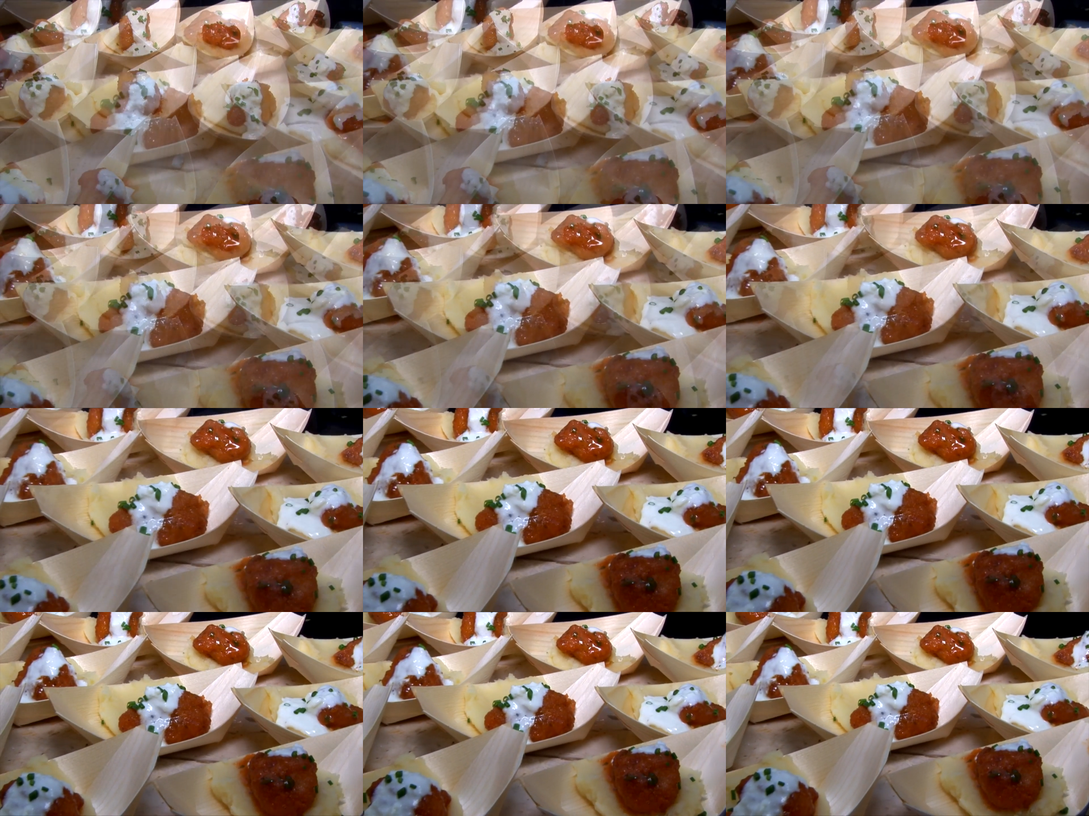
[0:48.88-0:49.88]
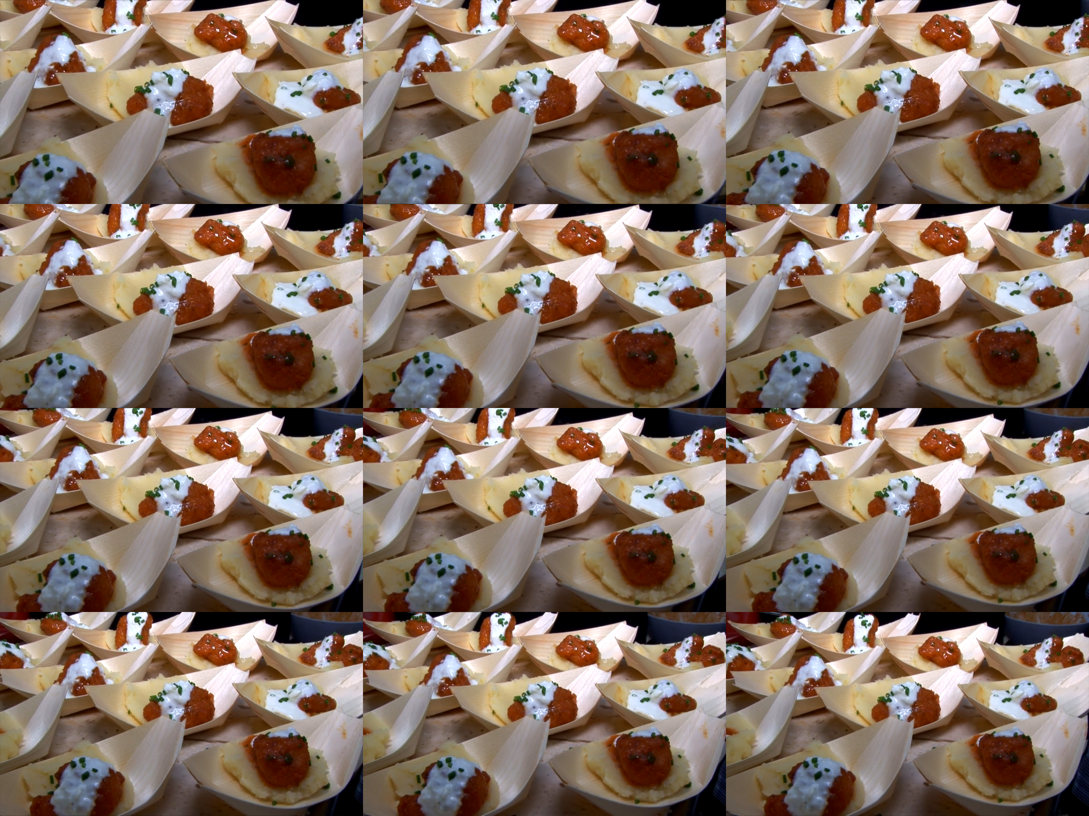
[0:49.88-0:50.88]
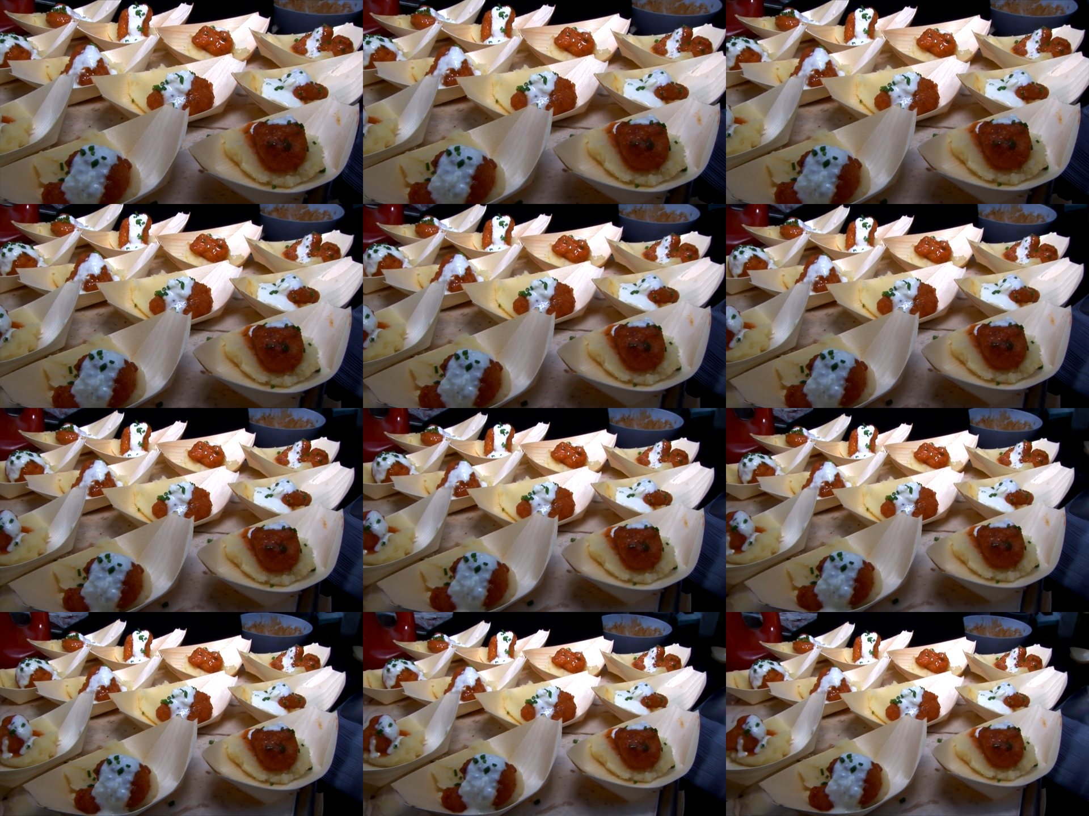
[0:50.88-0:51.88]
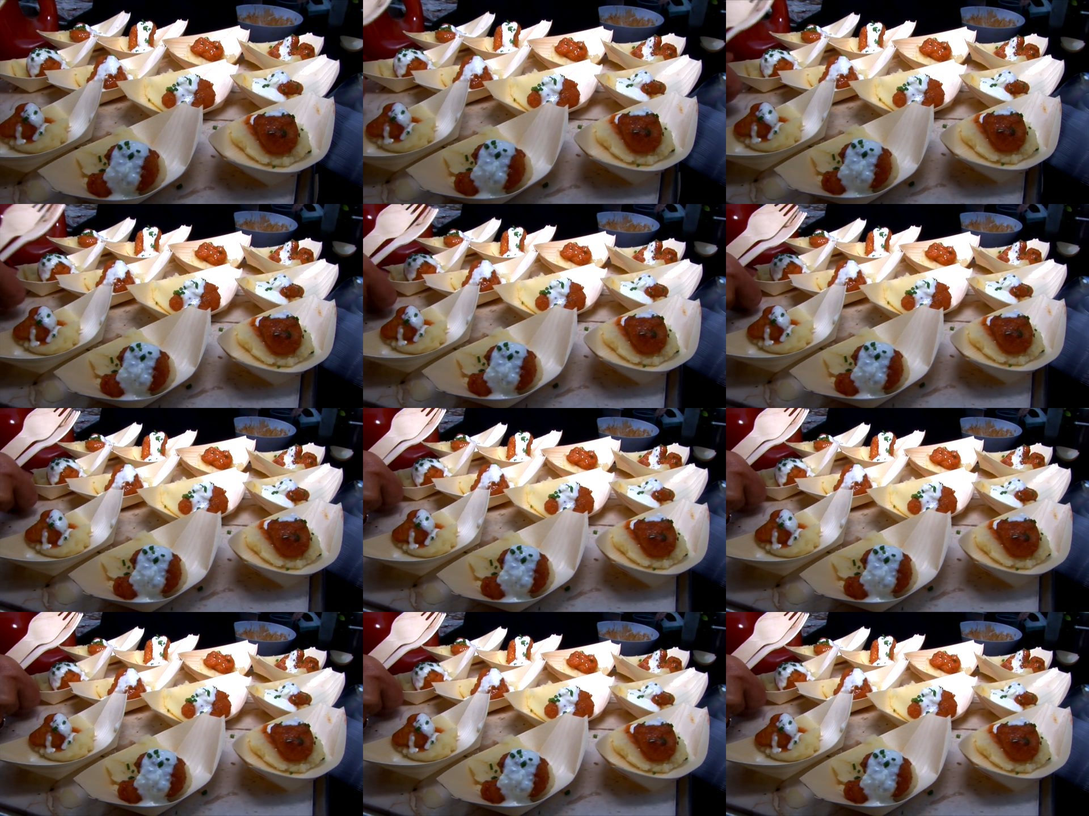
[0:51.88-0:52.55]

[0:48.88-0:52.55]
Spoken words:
[unreadable: no face in view]